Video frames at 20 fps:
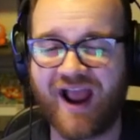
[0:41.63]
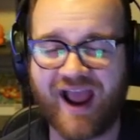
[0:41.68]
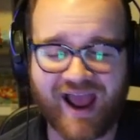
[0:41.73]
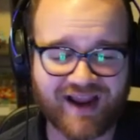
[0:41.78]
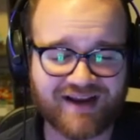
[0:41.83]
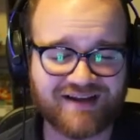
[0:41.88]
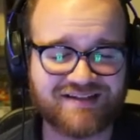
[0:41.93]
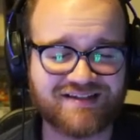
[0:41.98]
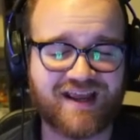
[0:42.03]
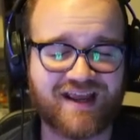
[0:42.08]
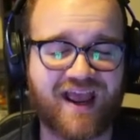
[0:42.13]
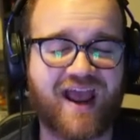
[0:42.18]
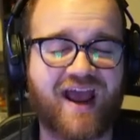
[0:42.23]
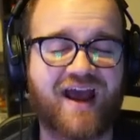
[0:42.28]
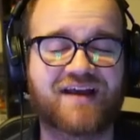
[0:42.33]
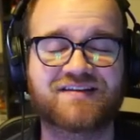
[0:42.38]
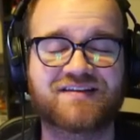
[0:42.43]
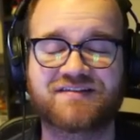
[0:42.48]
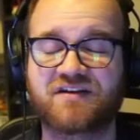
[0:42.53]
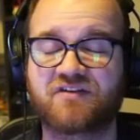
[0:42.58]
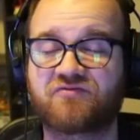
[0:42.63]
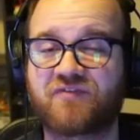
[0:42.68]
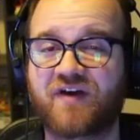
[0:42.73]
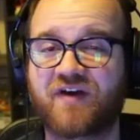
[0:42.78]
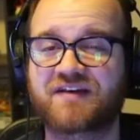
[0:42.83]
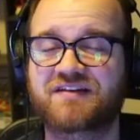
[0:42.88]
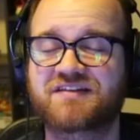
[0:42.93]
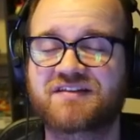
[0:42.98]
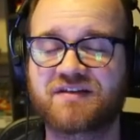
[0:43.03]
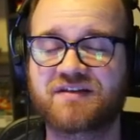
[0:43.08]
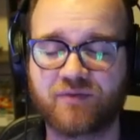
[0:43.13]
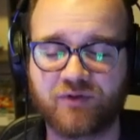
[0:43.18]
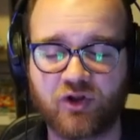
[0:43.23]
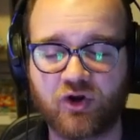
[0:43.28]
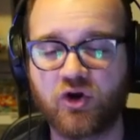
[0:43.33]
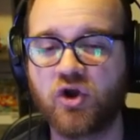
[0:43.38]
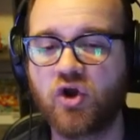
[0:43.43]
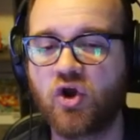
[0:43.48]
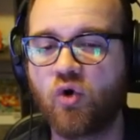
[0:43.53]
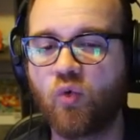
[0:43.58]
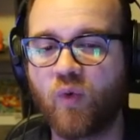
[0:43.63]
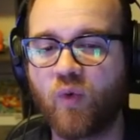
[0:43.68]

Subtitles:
X has an effect similar.